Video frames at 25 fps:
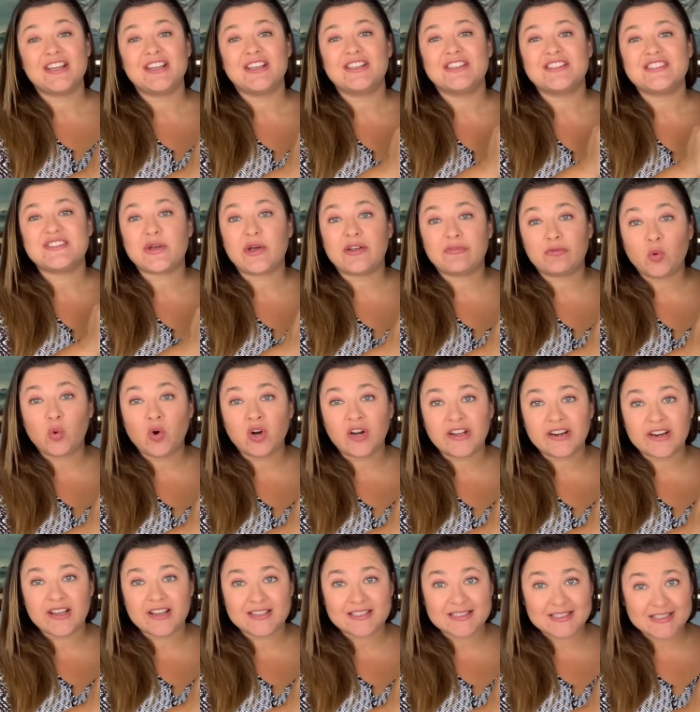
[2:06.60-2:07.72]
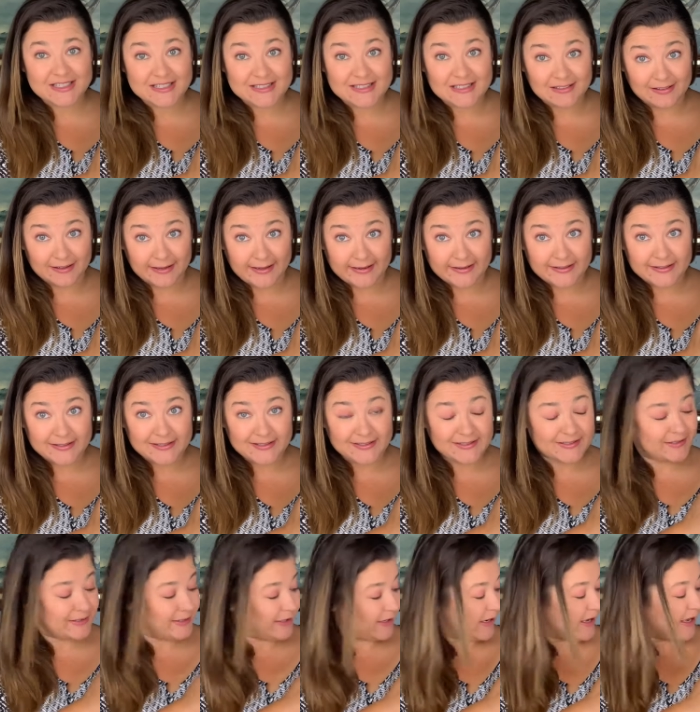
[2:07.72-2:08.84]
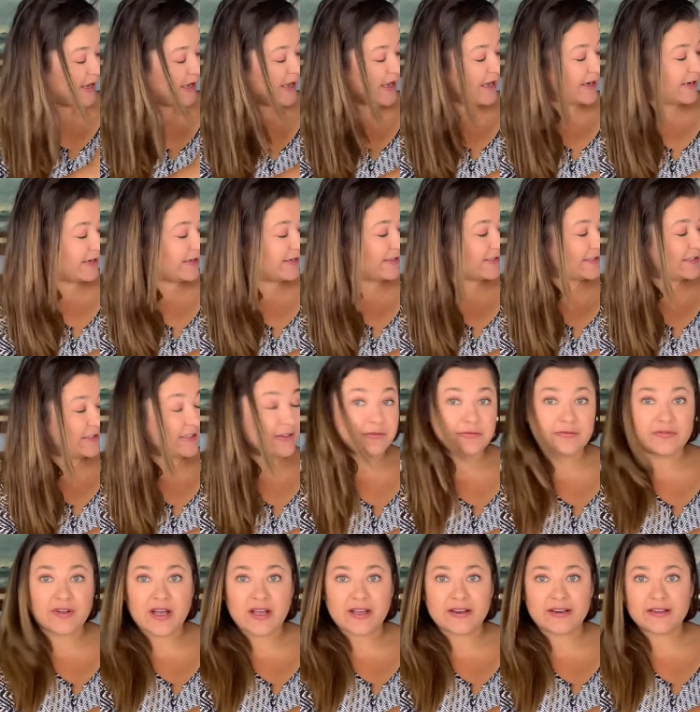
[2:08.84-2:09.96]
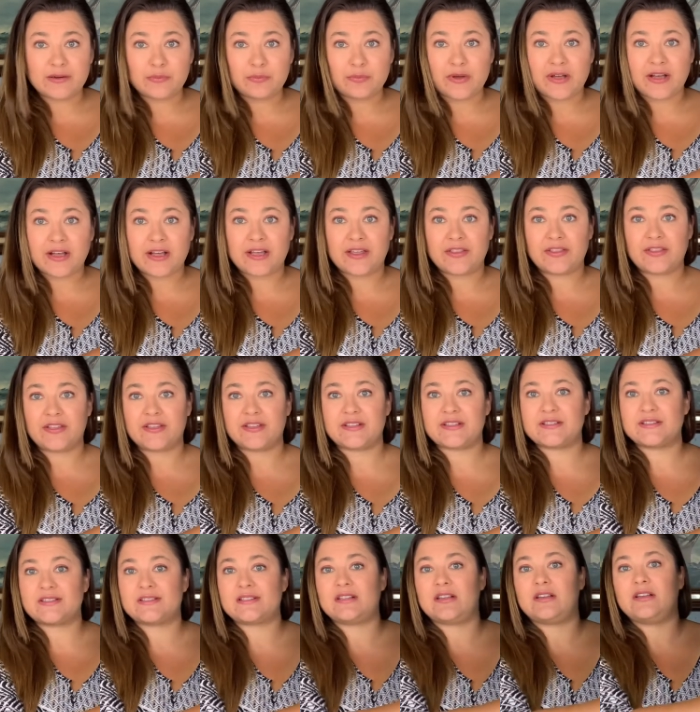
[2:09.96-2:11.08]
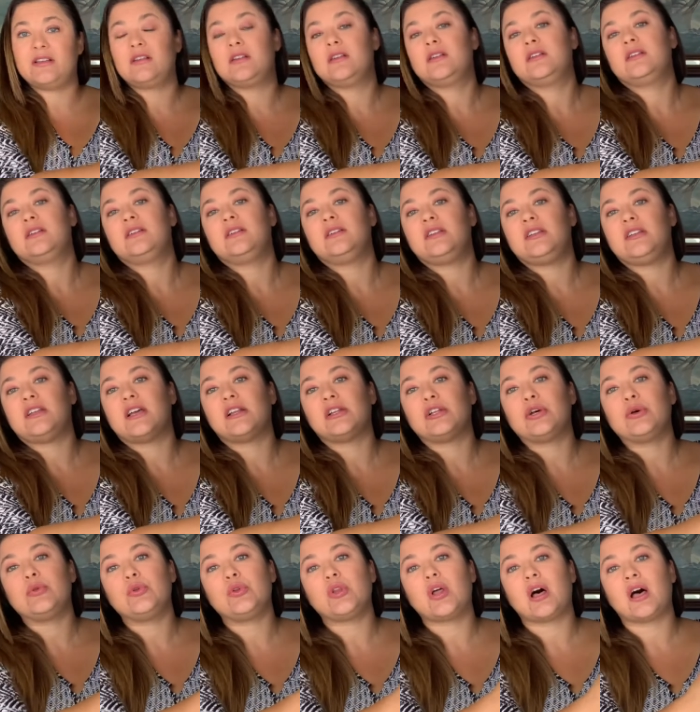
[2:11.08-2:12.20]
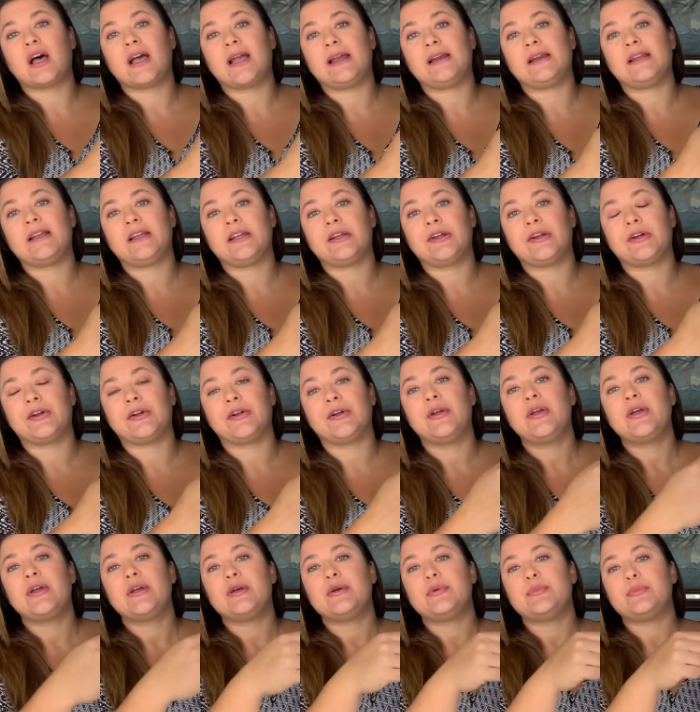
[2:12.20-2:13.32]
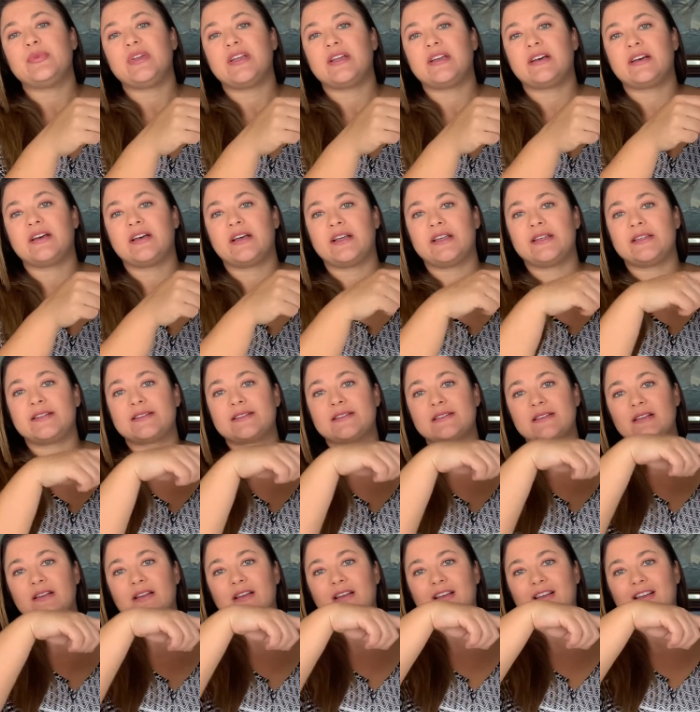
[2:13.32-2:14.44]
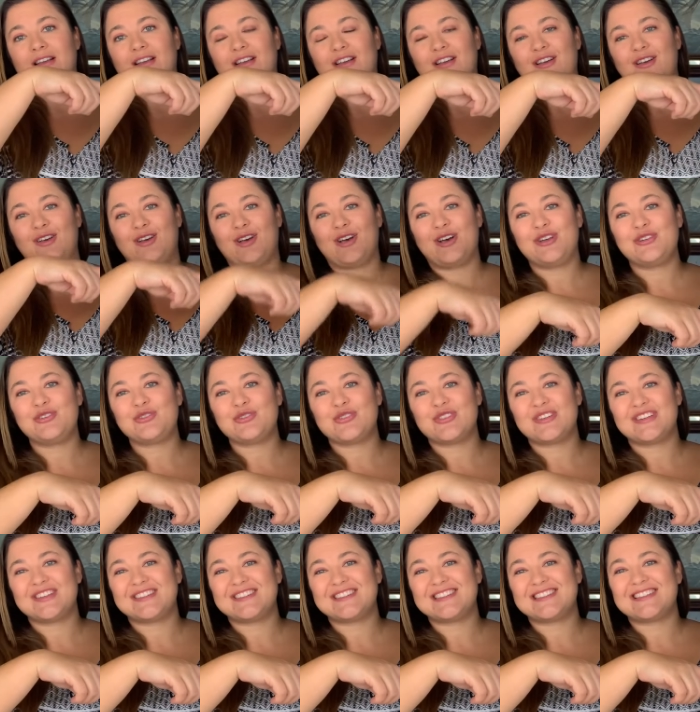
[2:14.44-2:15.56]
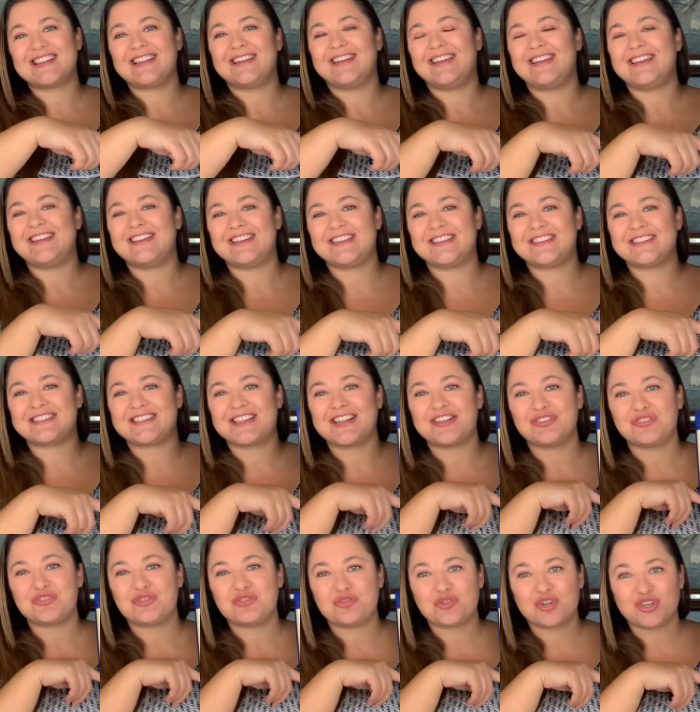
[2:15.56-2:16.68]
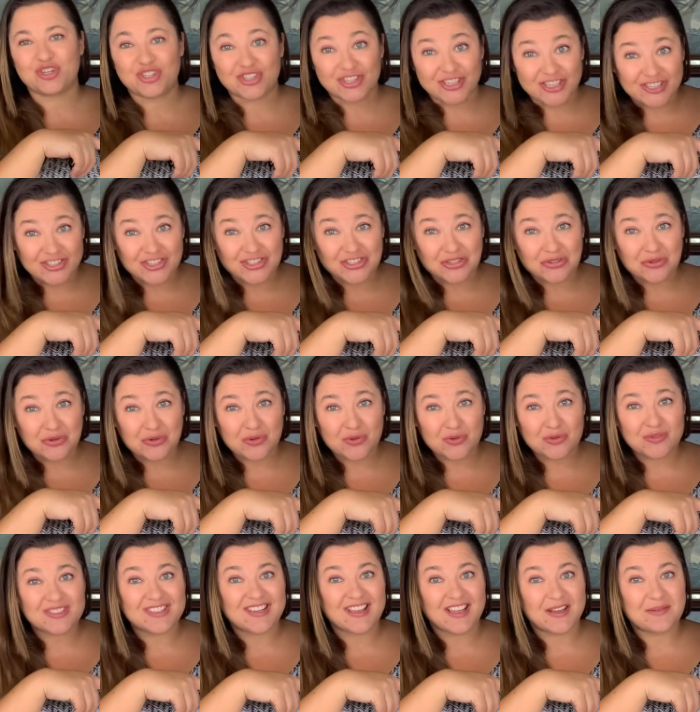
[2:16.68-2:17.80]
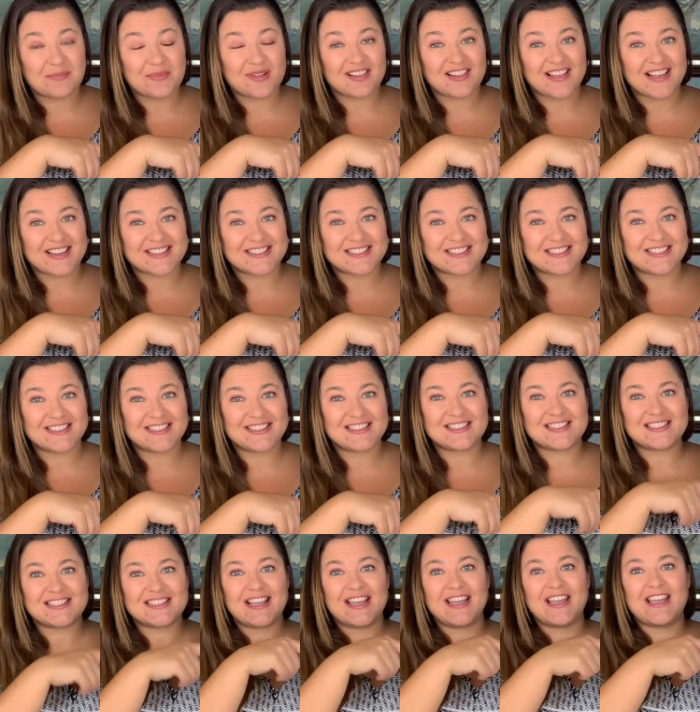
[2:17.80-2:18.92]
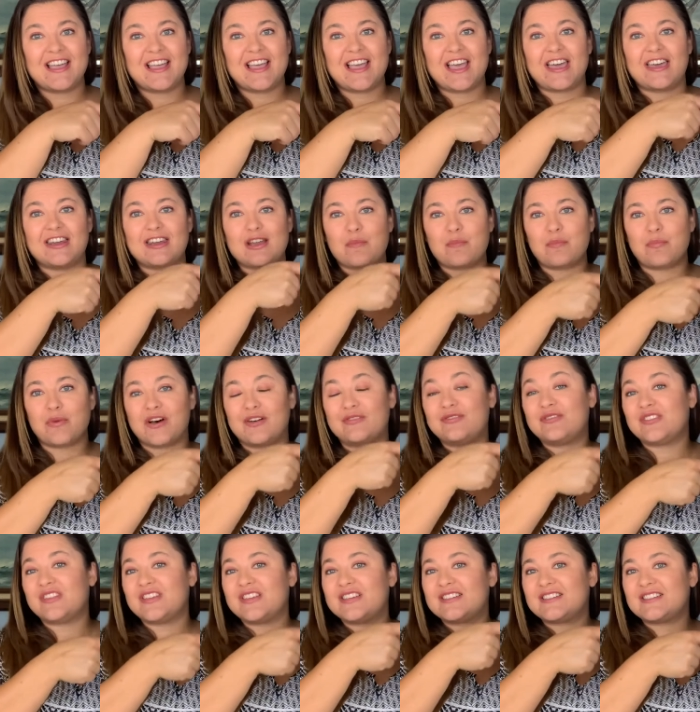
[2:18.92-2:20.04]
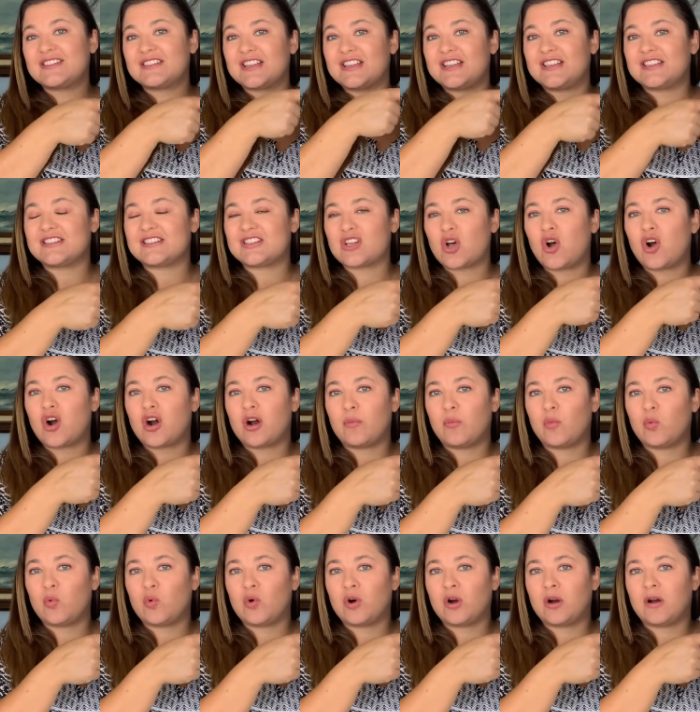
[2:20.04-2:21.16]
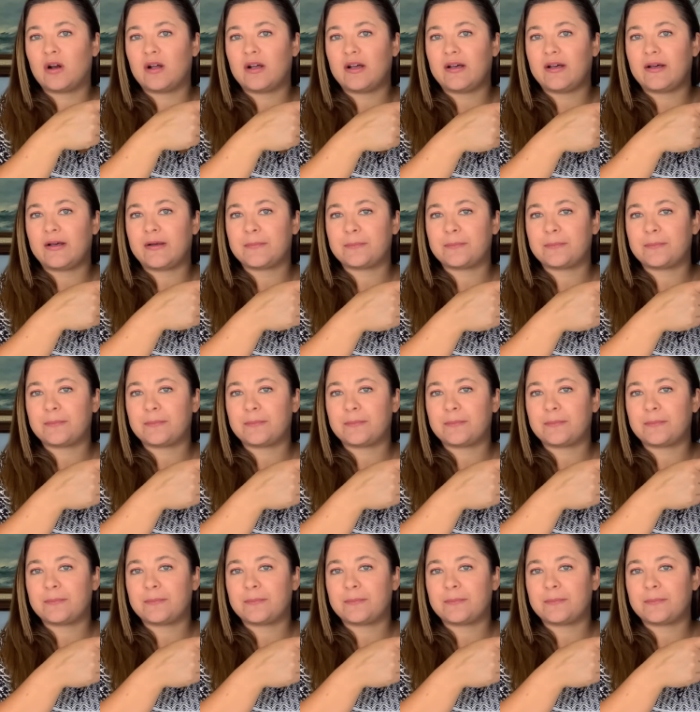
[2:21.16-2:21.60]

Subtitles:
So I've organized this list and it is divided by this yellow line here because under this is traditional type classes and above this is our more